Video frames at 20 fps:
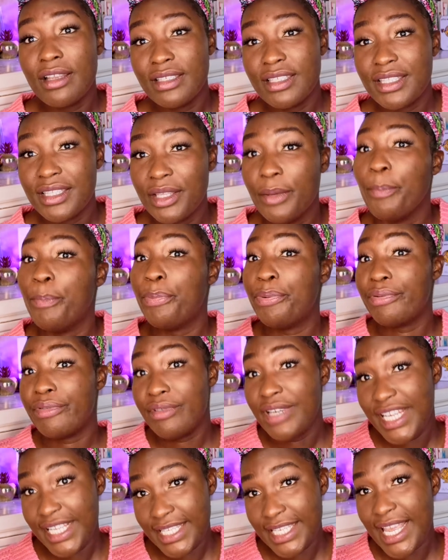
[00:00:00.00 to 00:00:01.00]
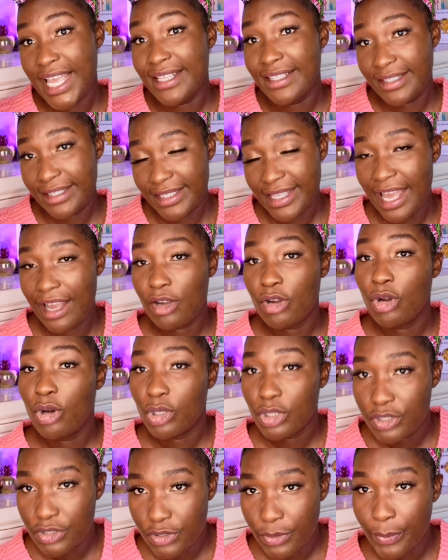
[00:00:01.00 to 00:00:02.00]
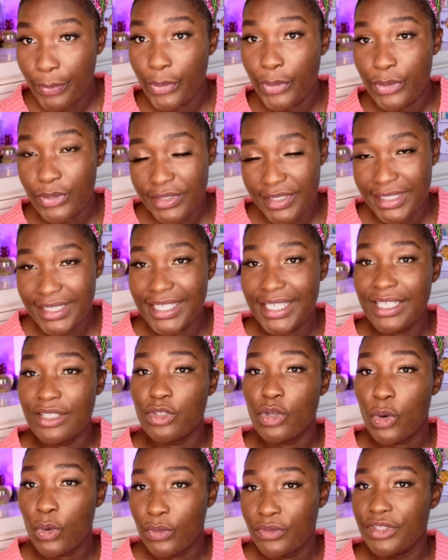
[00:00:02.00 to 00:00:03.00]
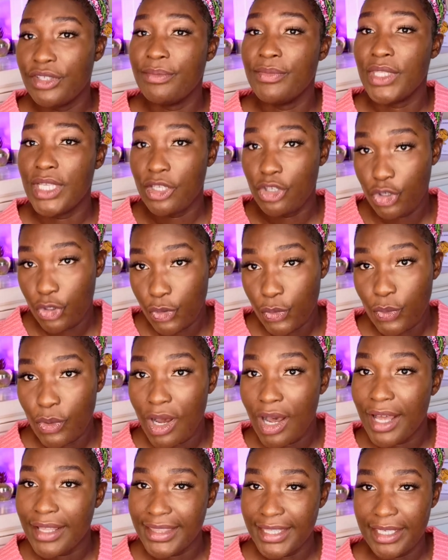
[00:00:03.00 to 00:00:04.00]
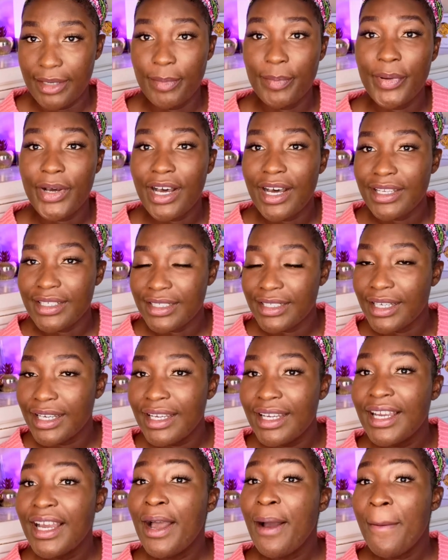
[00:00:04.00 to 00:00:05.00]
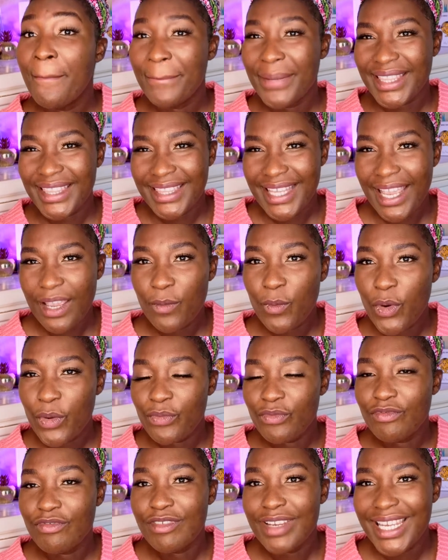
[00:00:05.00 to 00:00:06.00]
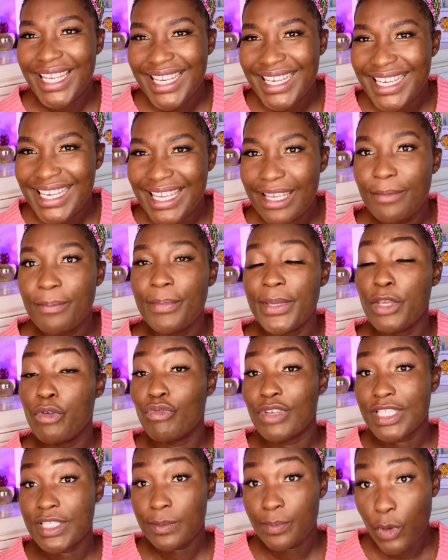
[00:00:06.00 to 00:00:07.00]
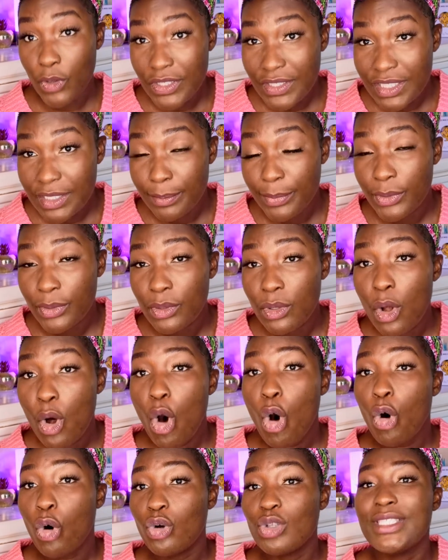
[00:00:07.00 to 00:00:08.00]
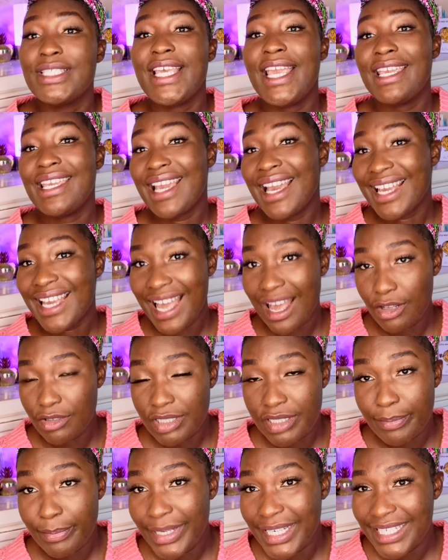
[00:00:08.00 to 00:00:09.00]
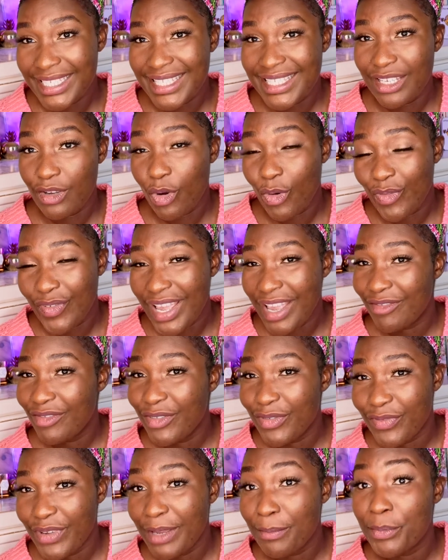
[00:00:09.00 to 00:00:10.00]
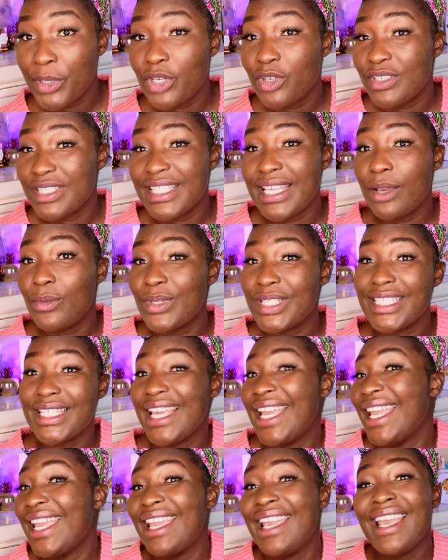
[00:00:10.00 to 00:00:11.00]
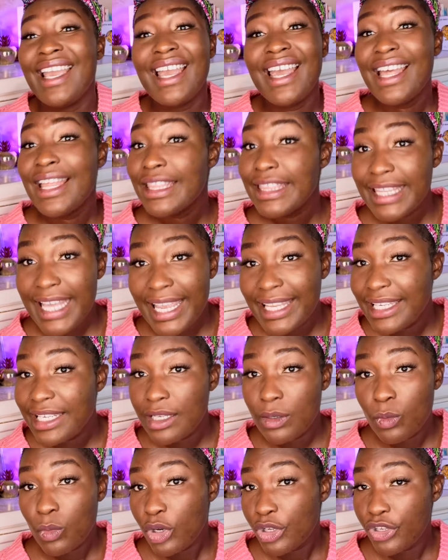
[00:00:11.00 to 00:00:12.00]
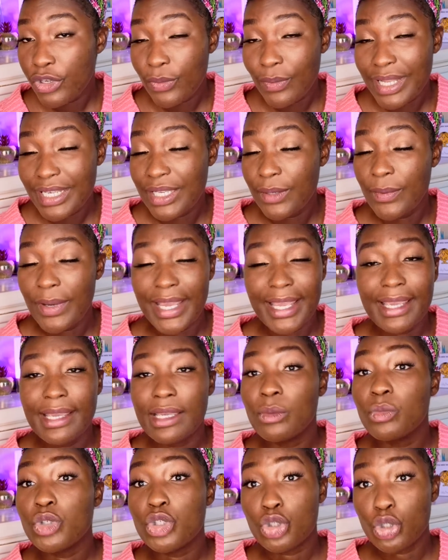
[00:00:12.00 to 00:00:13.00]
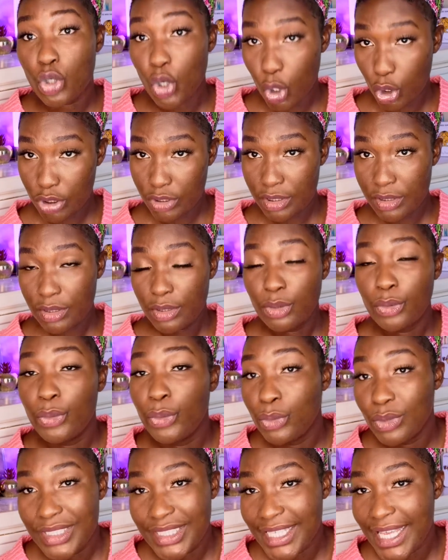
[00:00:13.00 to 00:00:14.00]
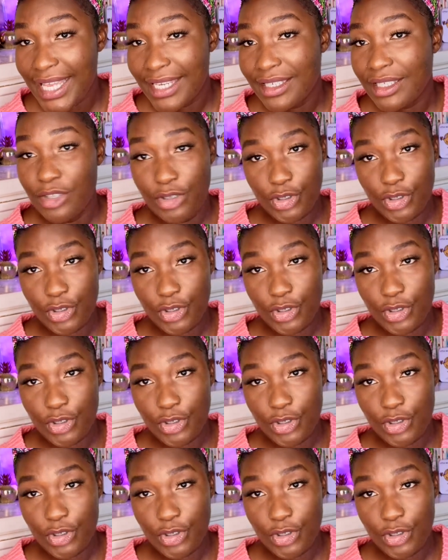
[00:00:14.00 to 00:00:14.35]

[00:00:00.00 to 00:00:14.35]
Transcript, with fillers: under the pretense that God supposedly told them that you are their partner, but they won't really be responsible or take accountability of everything, because they will say they didn't want you anyway. It was God who said